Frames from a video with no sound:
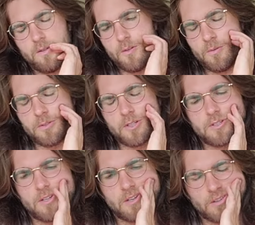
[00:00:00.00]
What was I
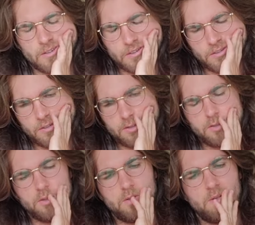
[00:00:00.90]
saying?
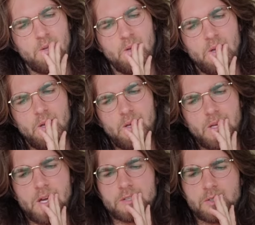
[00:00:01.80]

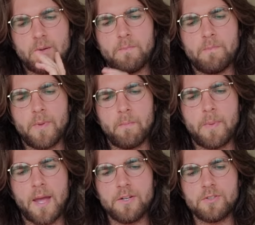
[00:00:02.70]
Yeah, so the
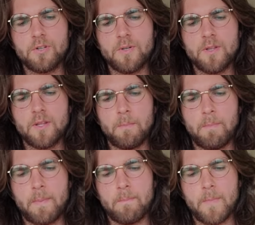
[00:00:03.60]
banjo and
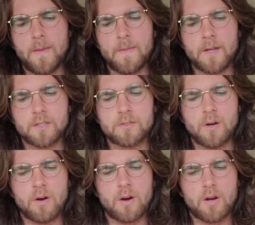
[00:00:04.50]
the
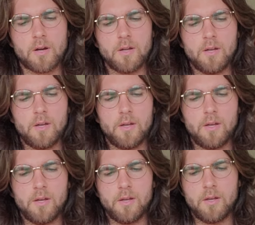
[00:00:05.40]
guitar
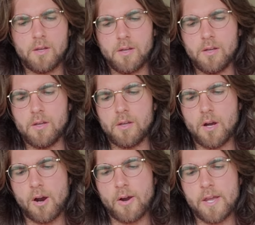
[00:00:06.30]

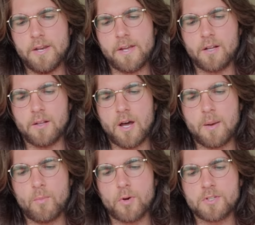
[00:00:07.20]
are hitting a
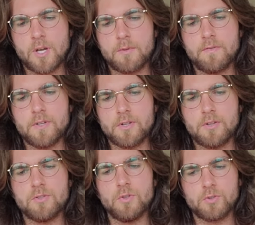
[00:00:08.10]
lot more
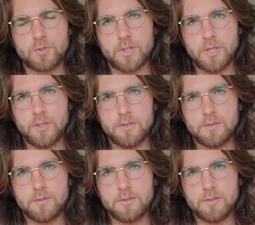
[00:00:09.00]
subdivisions usually.